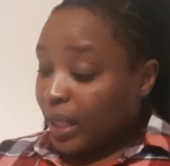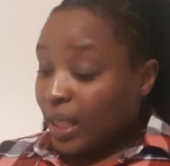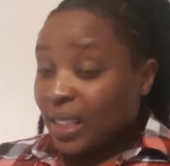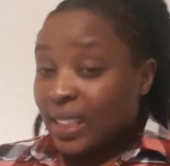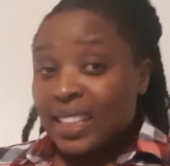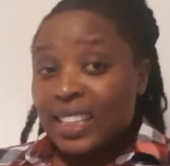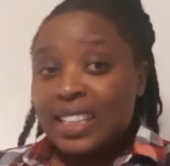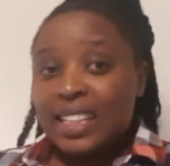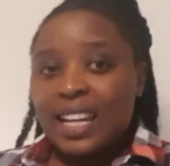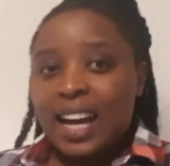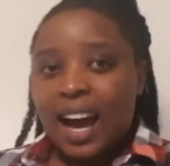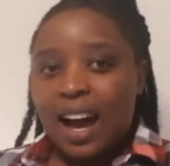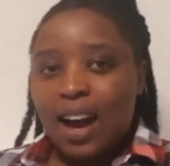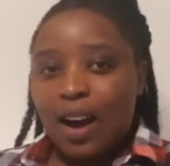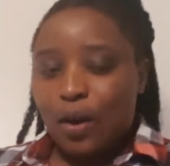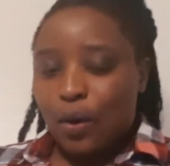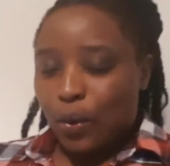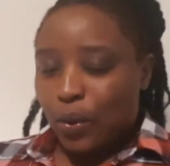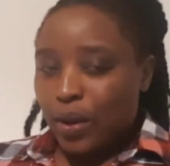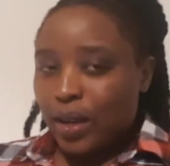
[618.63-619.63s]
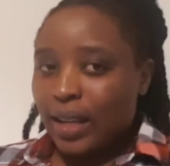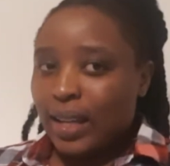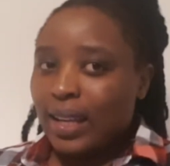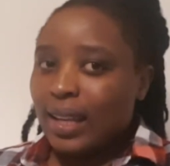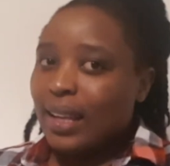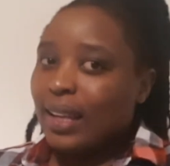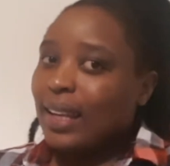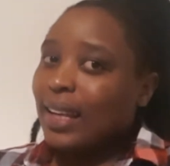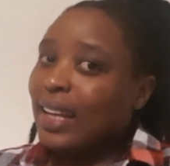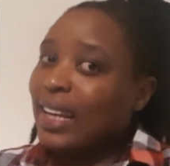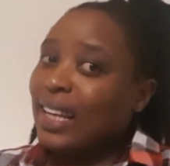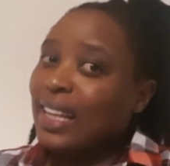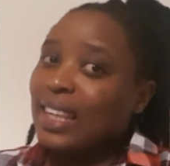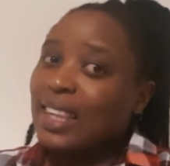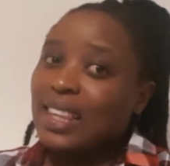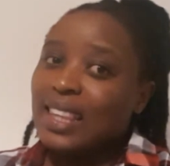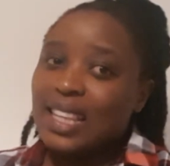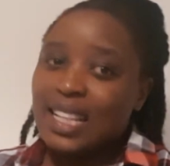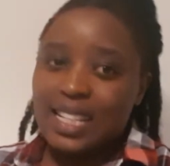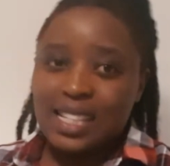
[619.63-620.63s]
Now,
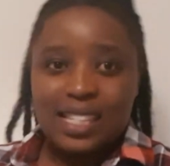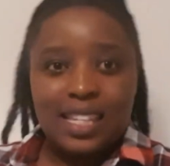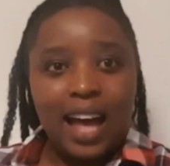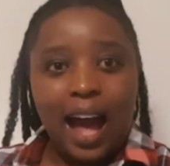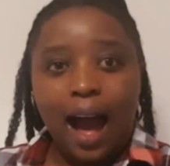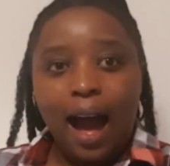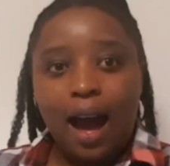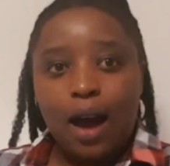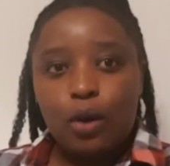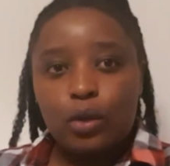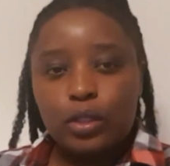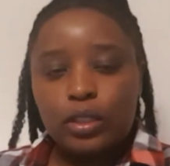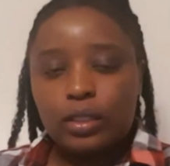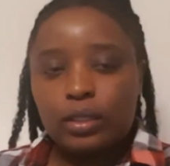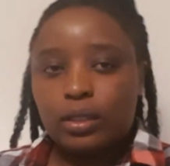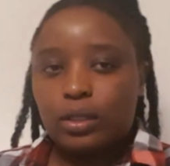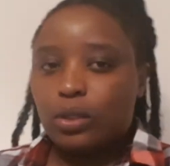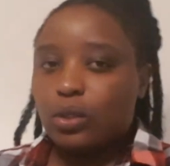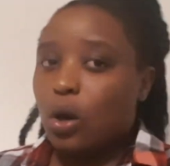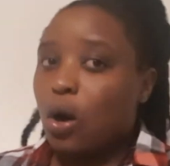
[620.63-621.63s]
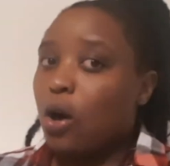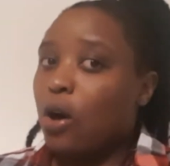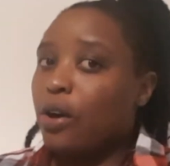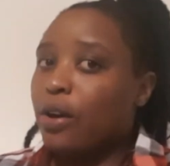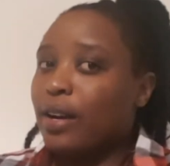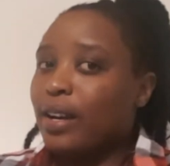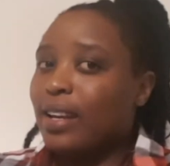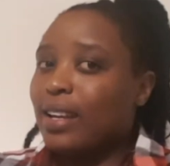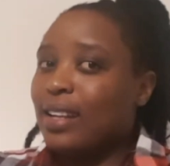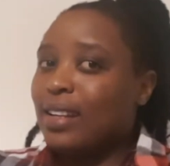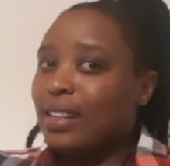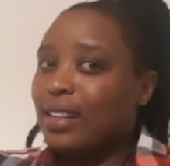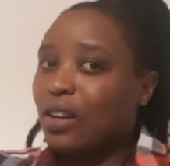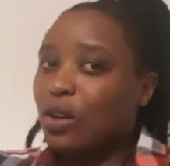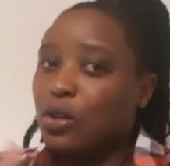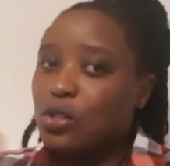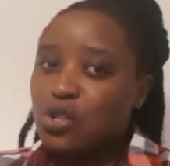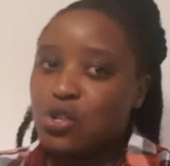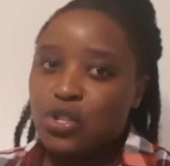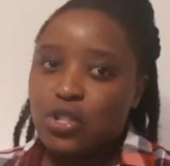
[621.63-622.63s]
in these houses or in
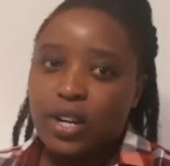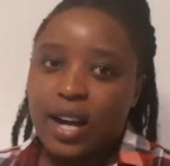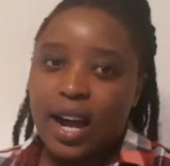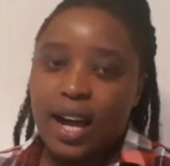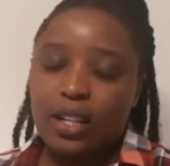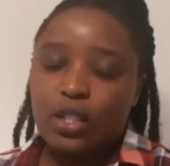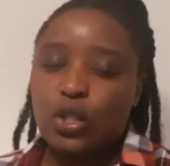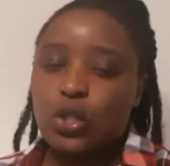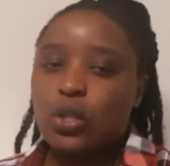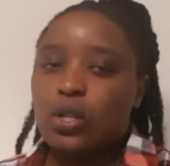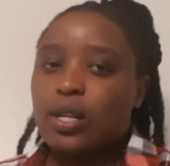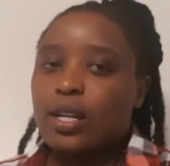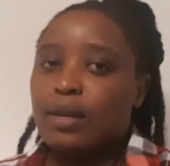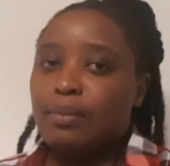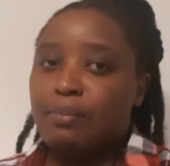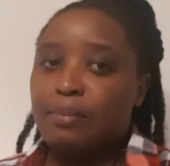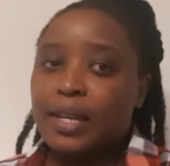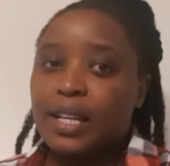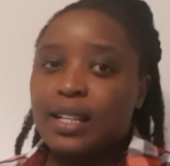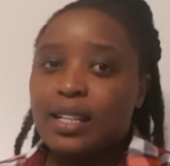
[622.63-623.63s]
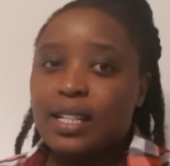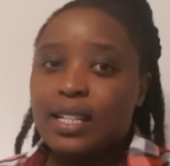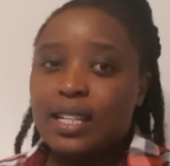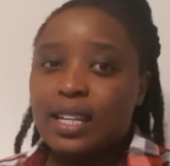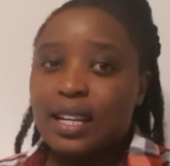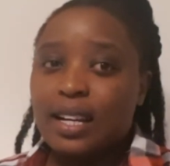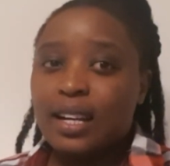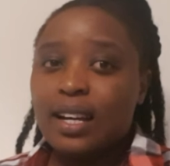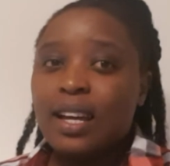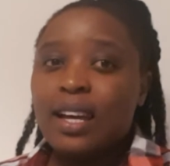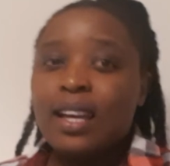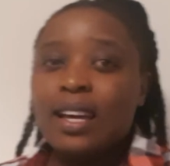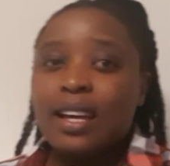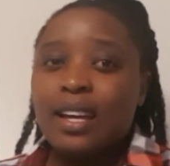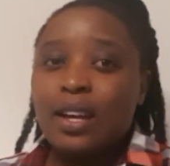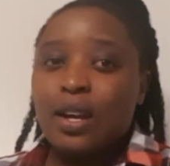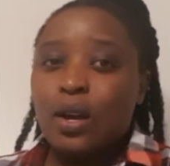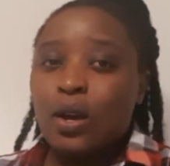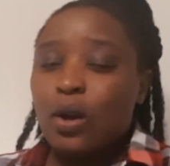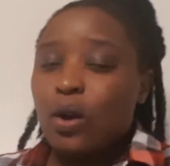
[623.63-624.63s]
construction and building,
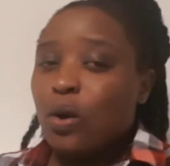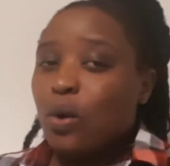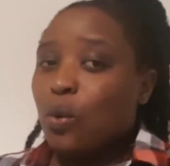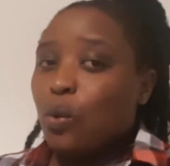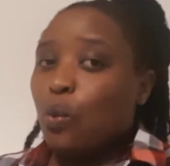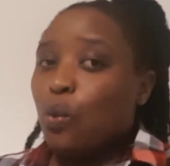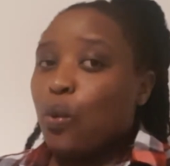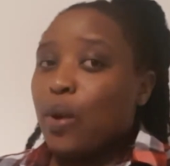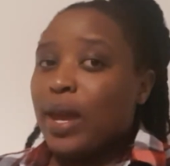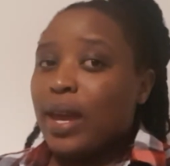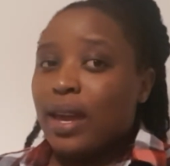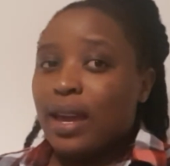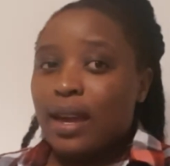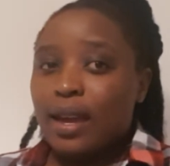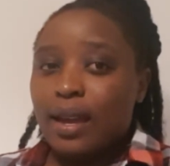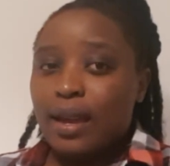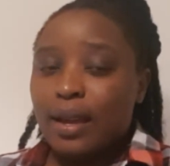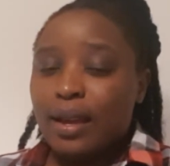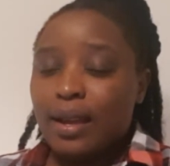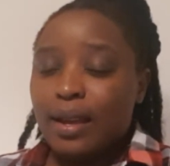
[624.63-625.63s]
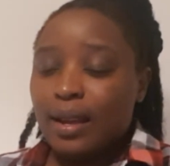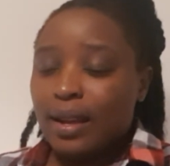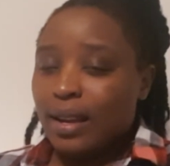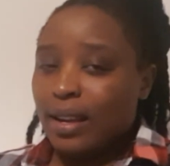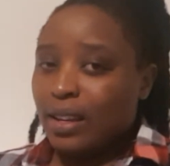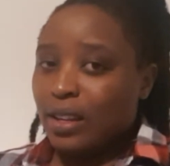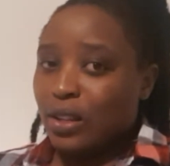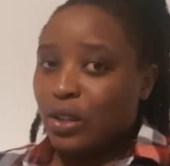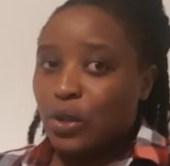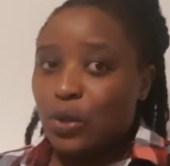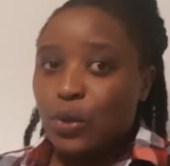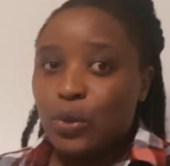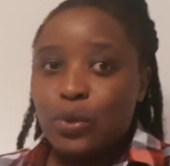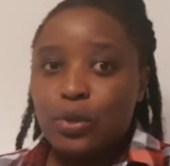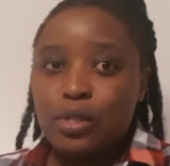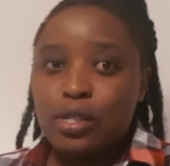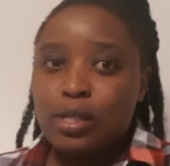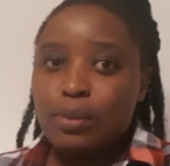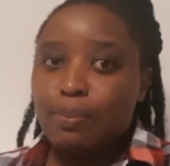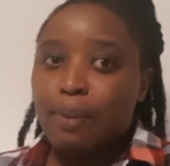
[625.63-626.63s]
we
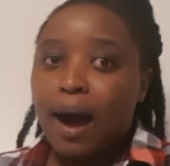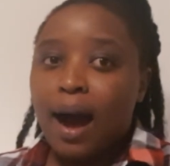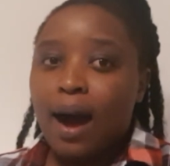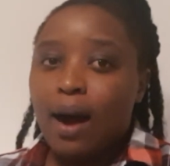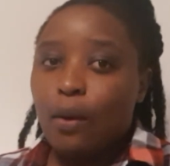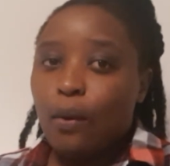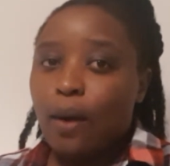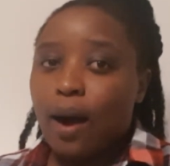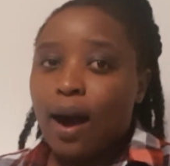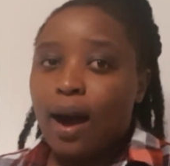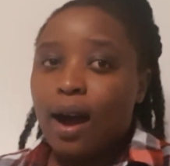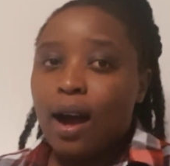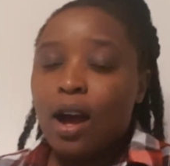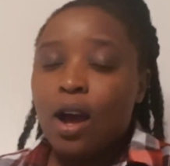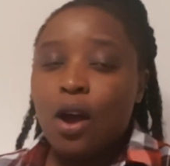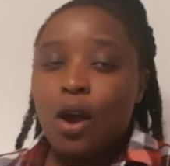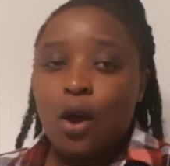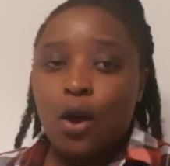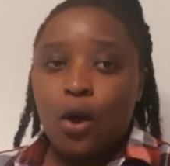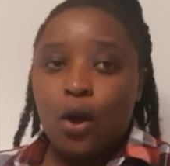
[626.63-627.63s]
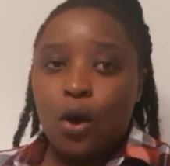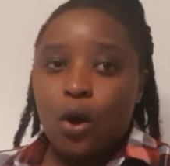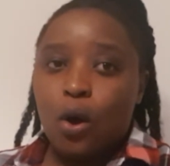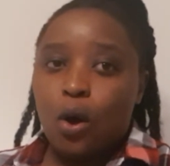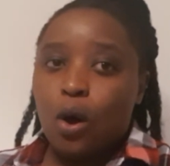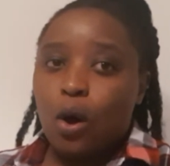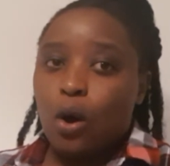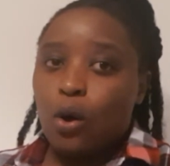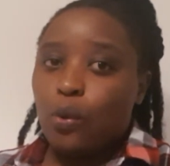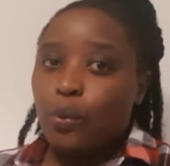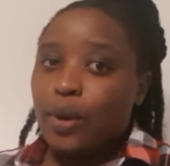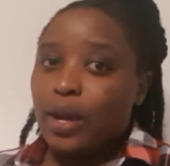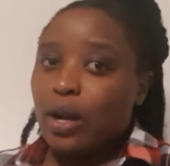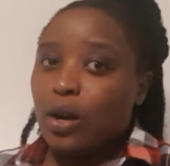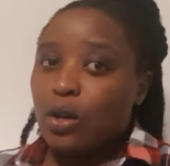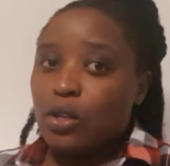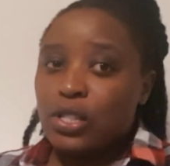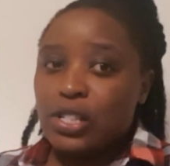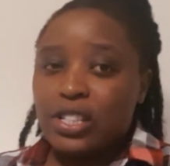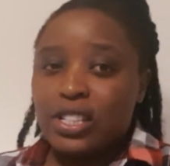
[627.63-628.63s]
use power, or we
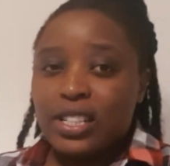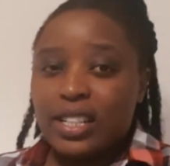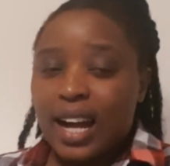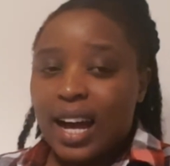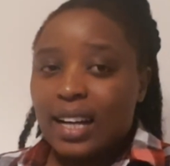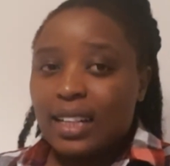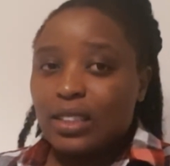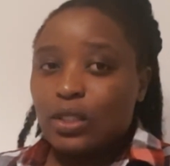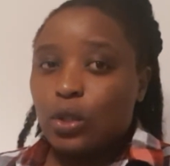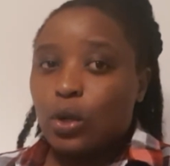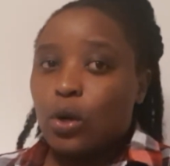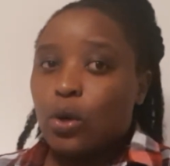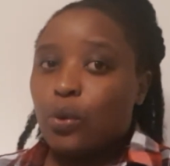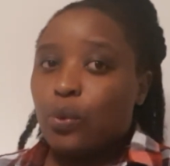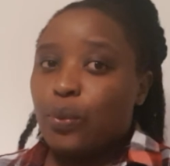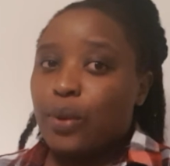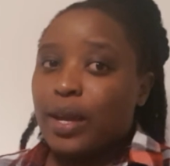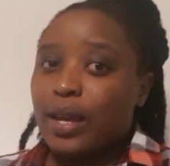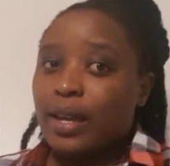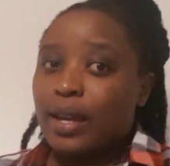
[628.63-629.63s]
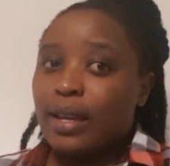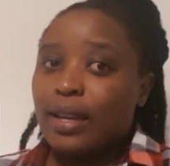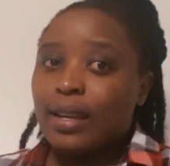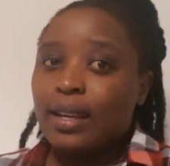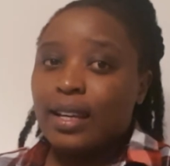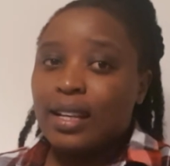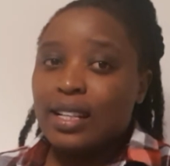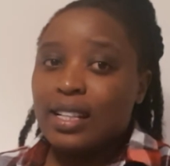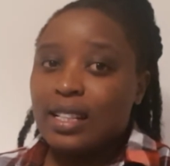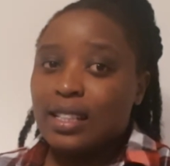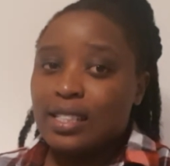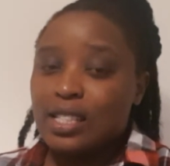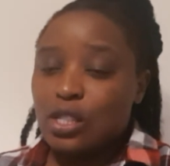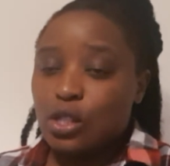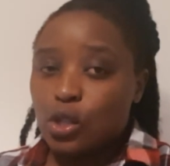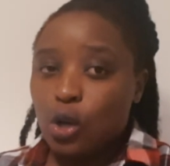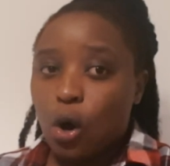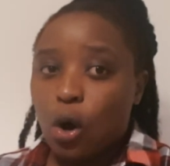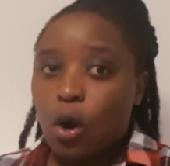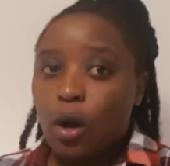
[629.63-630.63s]
construct, or we
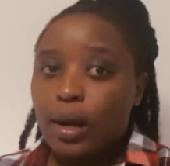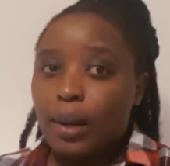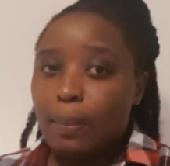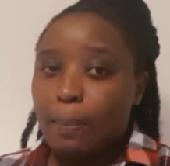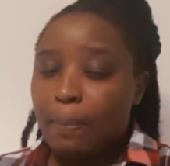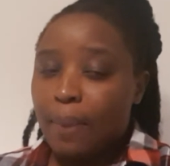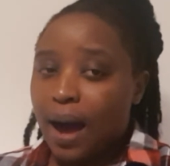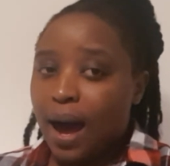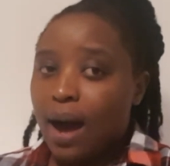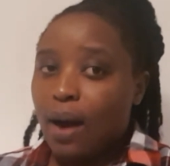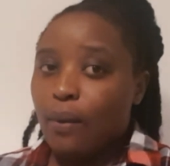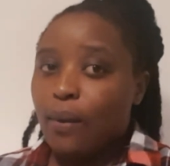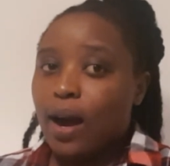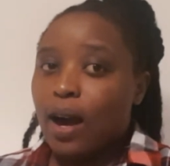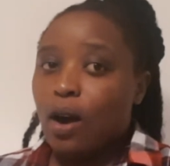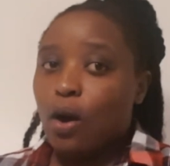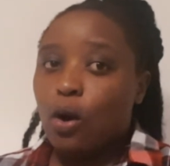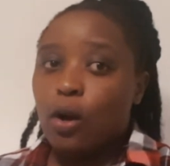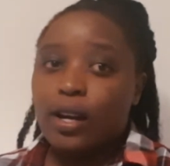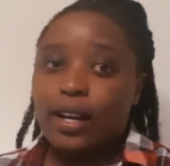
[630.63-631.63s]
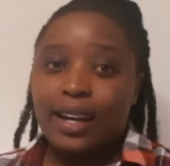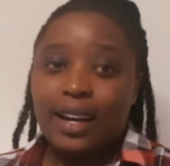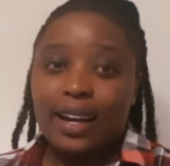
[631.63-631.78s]
install power or